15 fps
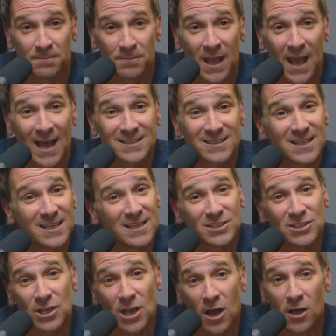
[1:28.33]
As
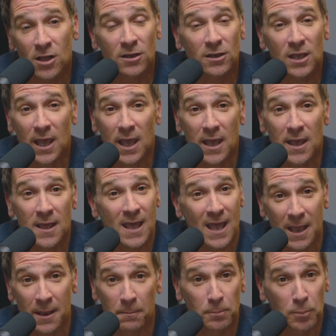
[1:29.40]
these young,
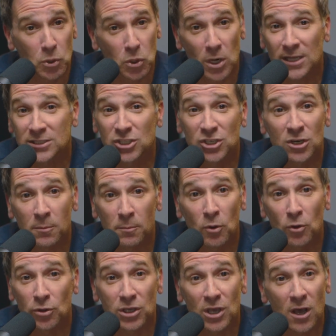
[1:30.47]

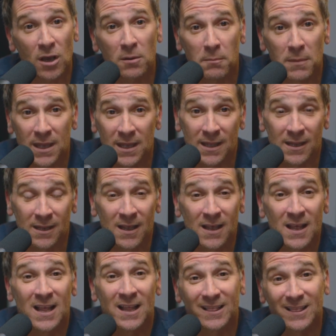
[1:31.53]
impressionable young men
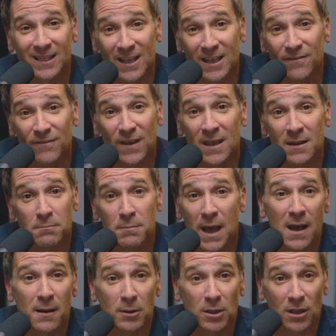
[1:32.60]
live in
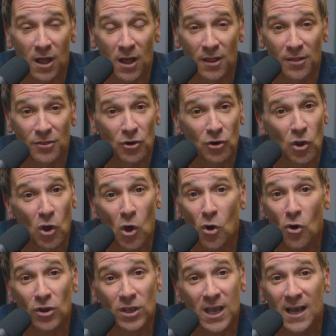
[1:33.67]
Babylon, there are
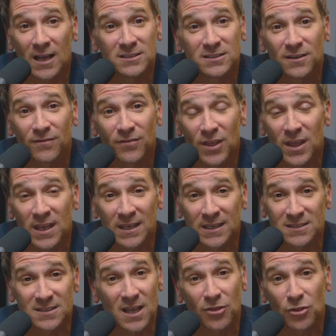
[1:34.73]
all kinds of
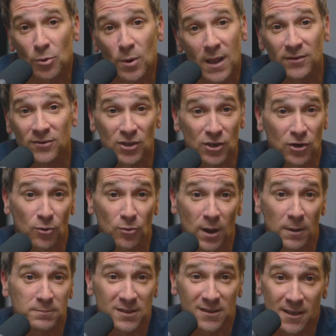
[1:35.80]
things that threaten to
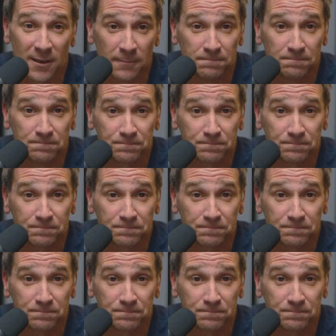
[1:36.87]
corrupt them.